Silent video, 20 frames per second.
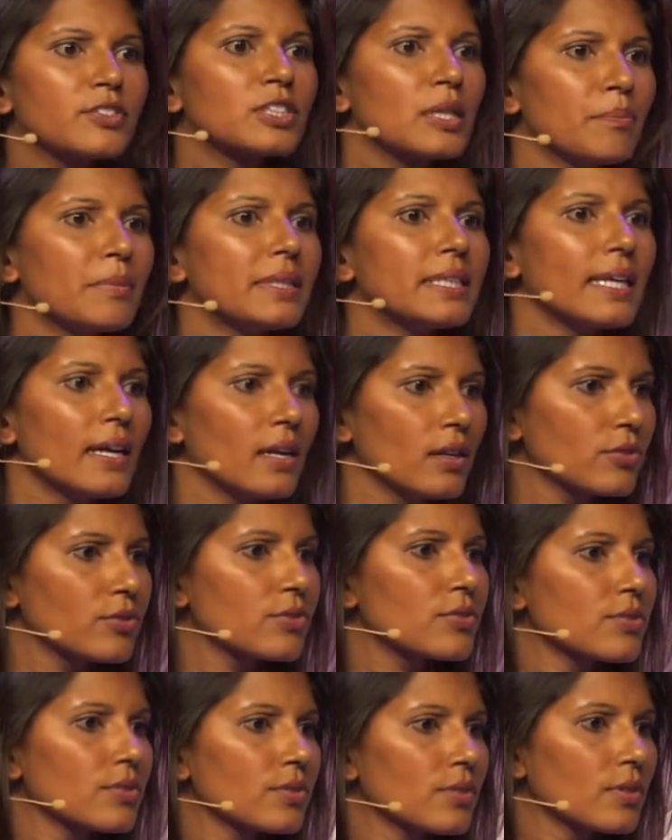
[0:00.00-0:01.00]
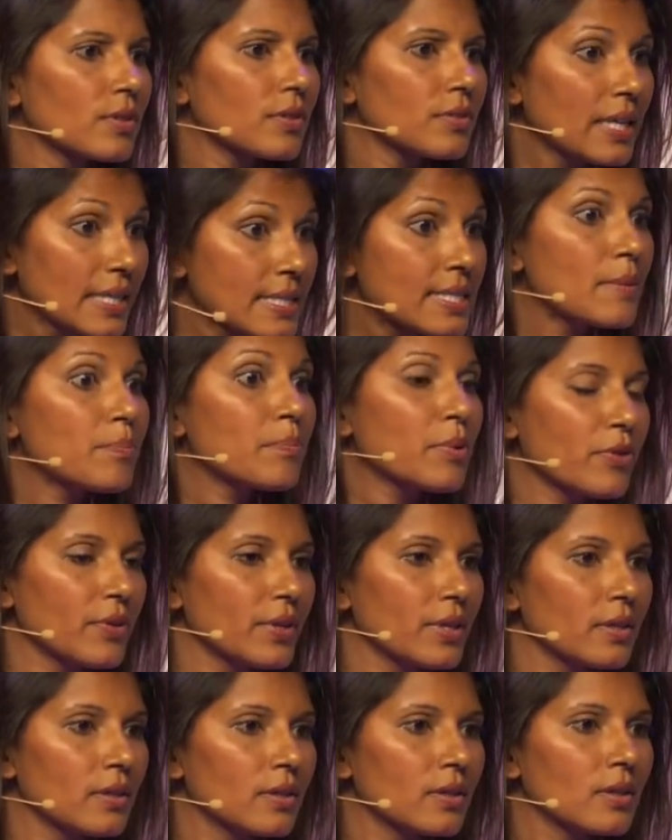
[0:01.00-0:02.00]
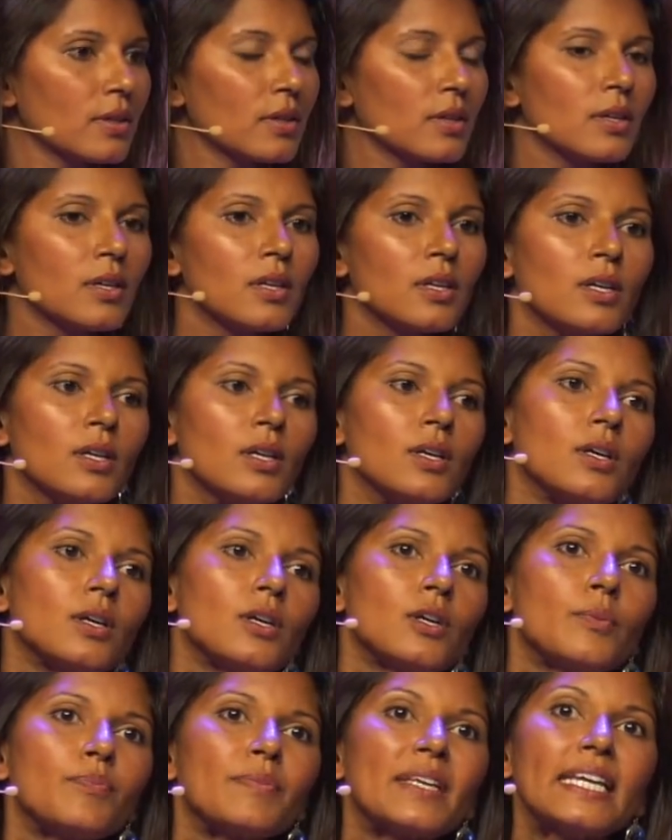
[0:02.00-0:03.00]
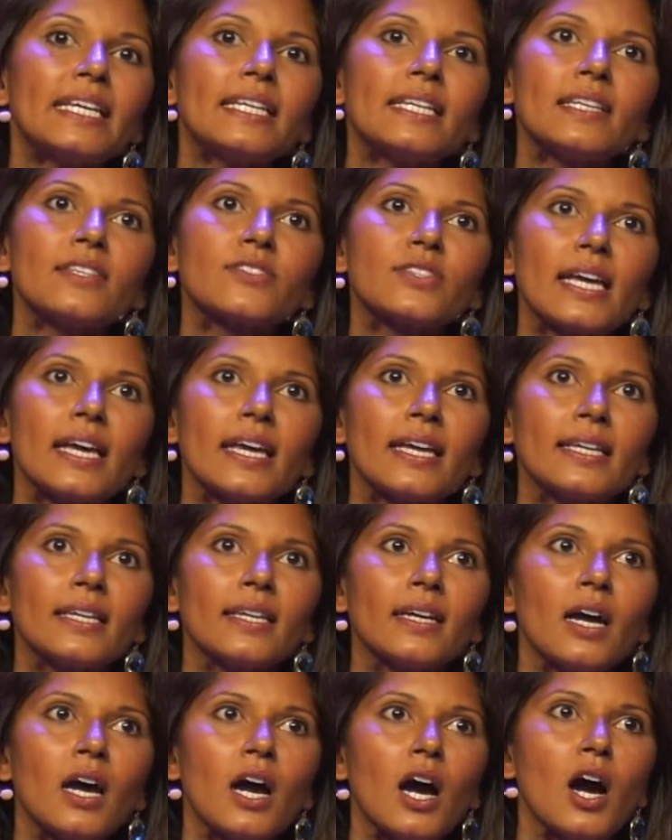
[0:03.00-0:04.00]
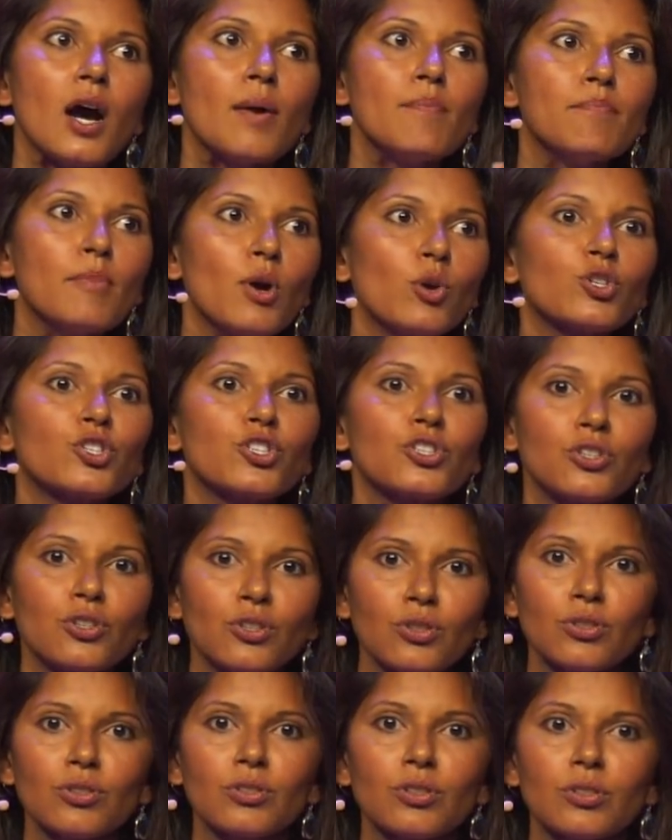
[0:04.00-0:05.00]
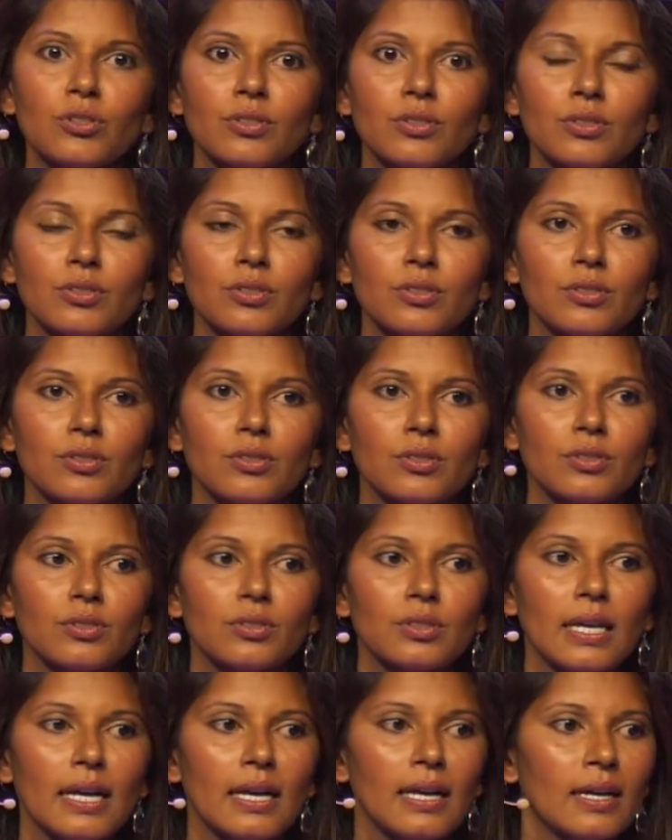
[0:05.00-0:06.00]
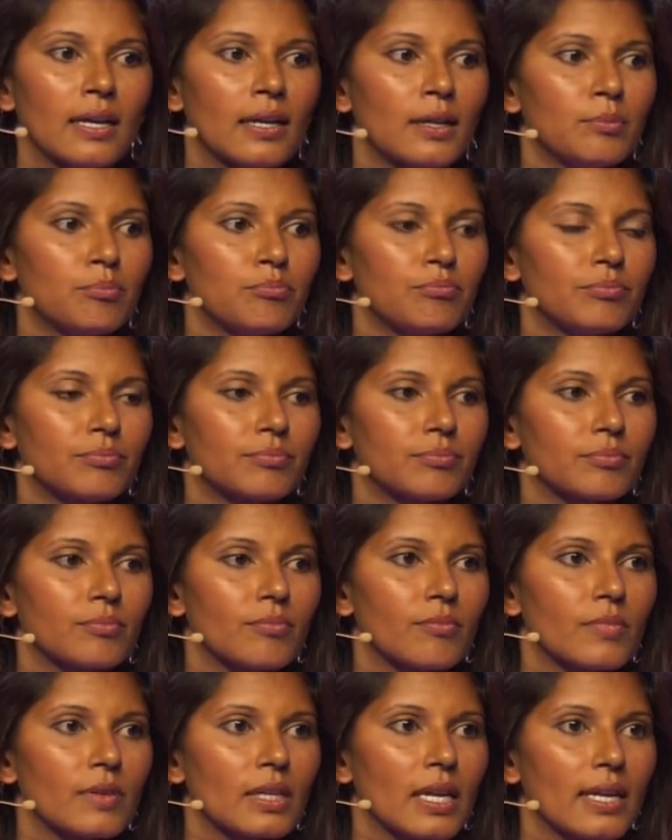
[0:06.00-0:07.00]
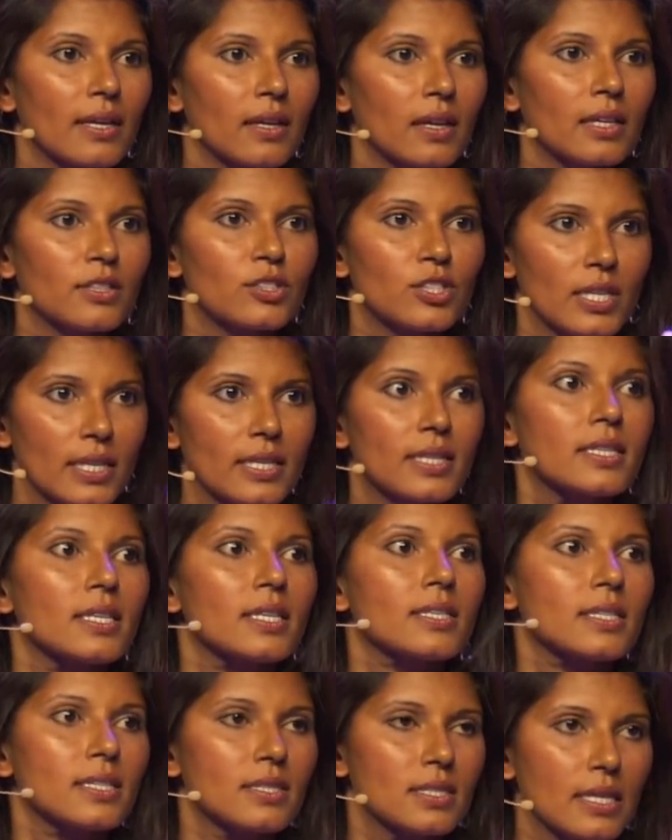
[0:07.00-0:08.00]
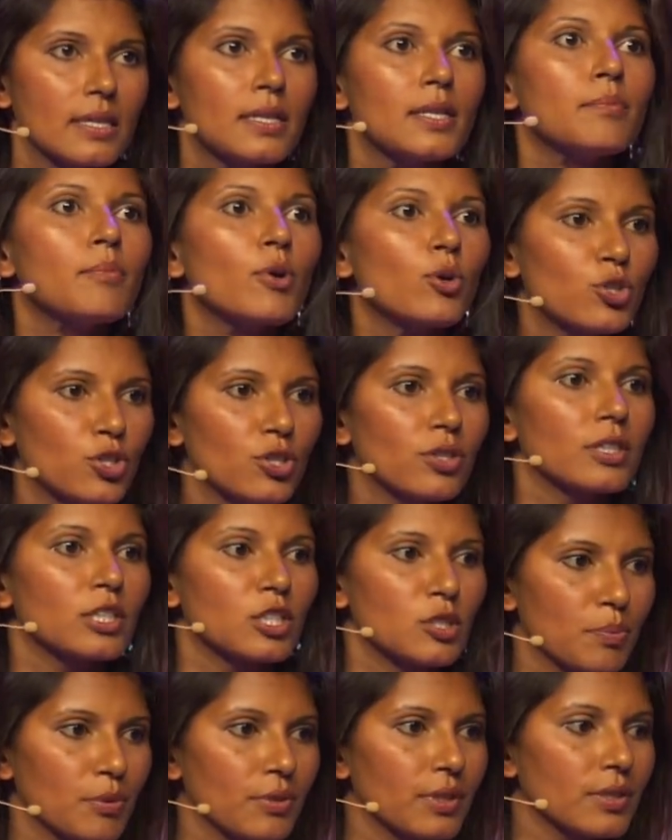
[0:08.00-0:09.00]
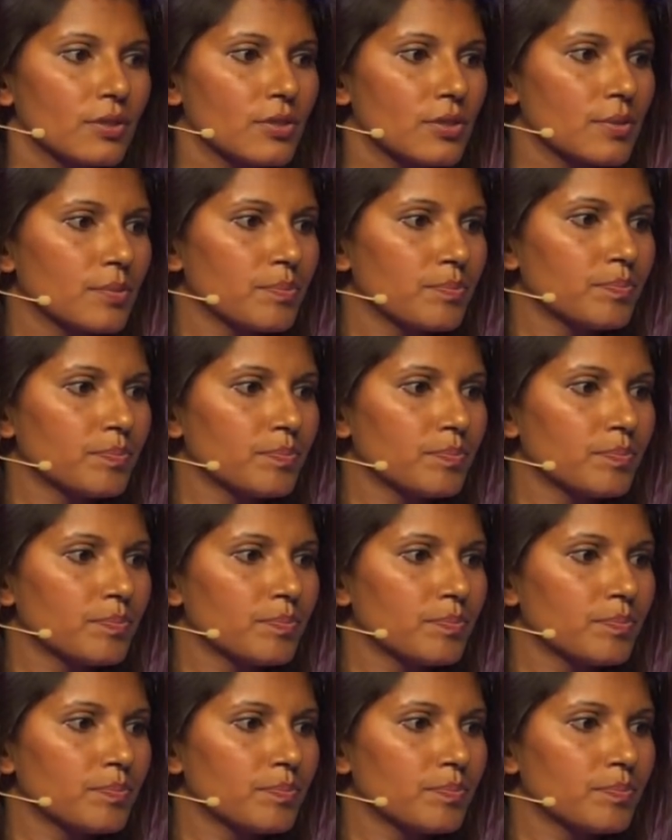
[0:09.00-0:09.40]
somebody else. That's empathy. It is a emotional, um, it's, it, it's an emotional experience.